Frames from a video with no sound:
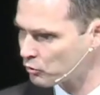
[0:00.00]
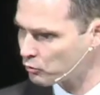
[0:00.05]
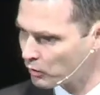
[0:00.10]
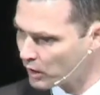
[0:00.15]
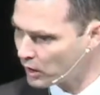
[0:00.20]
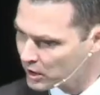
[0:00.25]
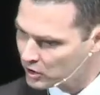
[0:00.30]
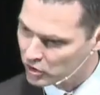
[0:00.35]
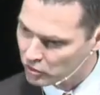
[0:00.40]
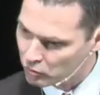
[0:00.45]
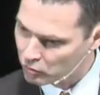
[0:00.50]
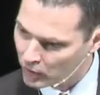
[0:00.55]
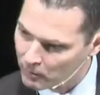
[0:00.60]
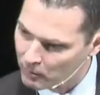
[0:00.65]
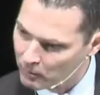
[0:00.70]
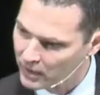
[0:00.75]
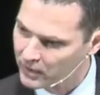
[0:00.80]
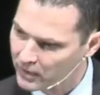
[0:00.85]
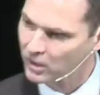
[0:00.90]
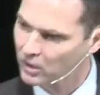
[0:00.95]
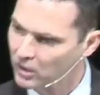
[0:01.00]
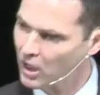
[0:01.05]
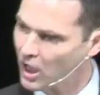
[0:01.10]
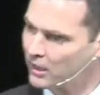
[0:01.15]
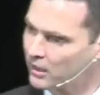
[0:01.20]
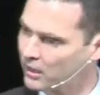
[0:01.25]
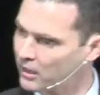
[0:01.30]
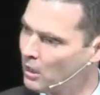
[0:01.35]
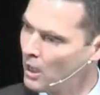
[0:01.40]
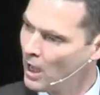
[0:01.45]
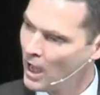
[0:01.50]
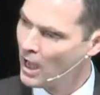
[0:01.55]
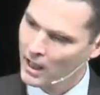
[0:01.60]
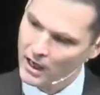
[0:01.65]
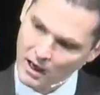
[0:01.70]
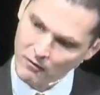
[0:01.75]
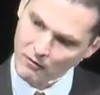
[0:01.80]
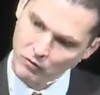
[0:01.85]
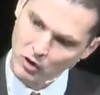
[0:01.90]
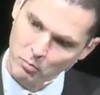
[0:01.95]
run just right by the clock and
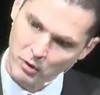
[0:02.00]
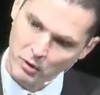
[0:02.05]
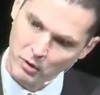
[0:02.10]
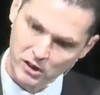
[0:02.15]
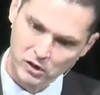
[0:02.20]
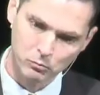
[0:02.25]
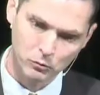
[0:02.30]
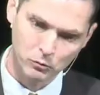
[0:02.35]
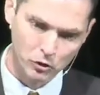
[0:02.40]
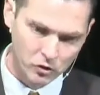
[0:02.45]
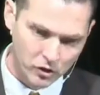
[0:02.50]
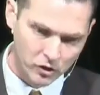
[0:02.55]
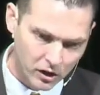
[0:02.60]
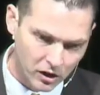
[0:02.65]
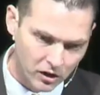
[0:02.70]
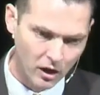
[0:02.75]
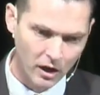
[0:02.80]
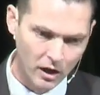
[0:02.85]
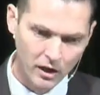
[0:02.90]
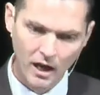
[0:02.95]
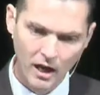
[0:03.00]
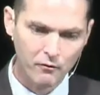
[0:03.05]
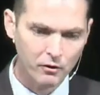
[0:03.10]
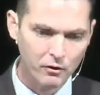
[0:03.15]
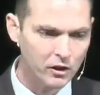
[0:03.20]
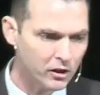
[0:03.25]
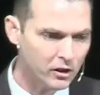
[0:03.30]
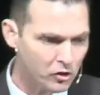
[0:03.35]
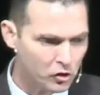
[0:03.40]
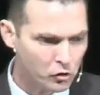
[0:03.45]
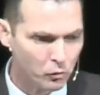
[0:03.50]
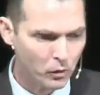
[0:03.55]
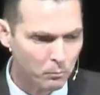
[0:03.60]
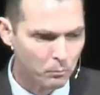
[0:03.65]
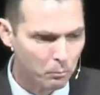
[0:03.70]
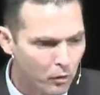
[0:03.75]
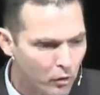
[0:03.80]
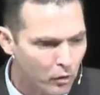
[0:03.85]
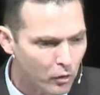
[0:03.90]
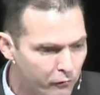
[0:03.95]
have the best music and everything just run
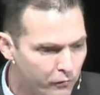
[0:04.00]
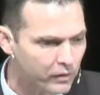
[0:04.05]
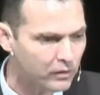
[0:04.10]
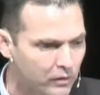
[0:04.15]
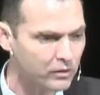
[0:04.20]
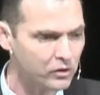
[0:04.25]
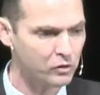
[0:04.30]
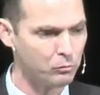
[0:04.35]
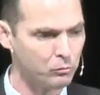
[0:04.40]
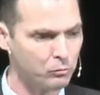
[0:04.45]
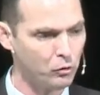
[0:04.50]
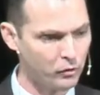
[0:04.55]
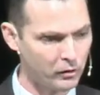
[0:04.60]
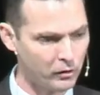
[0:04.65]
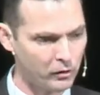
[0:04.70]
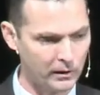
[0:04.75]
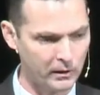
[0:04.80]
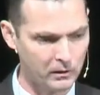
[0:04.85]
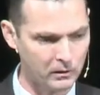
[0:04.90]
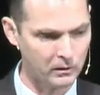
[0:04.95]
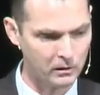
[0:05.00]
perfectly smoothly.